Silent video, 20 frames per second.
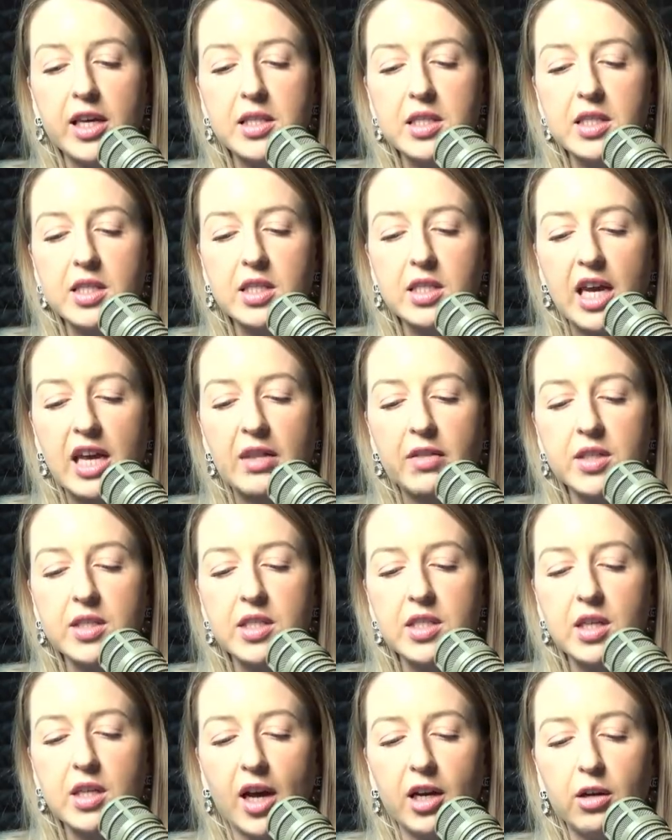this
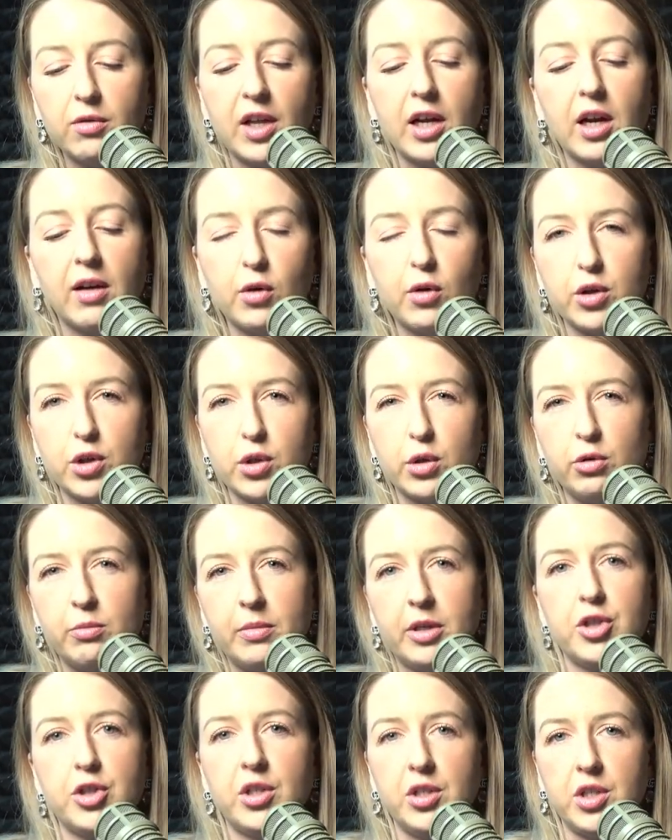is kind of like, I've got two
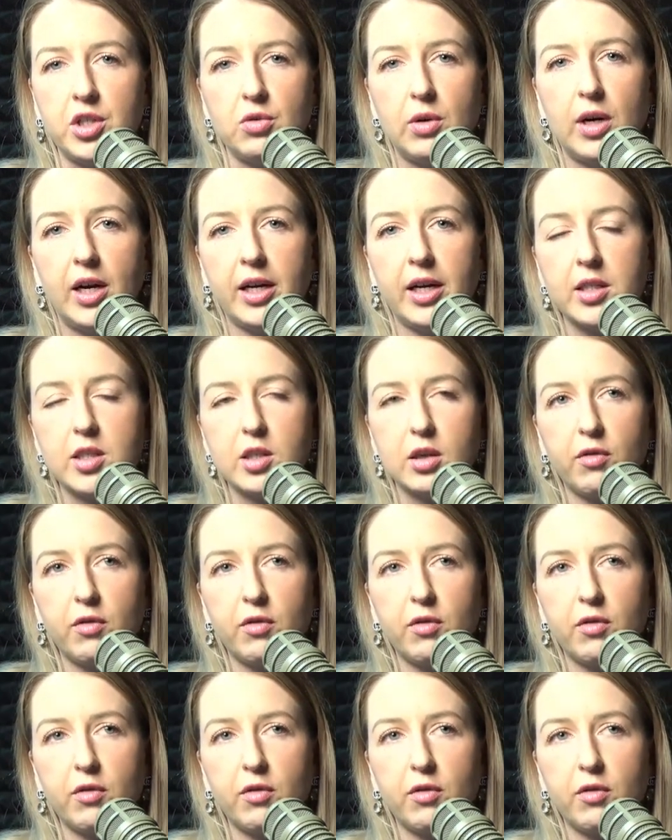missions, right?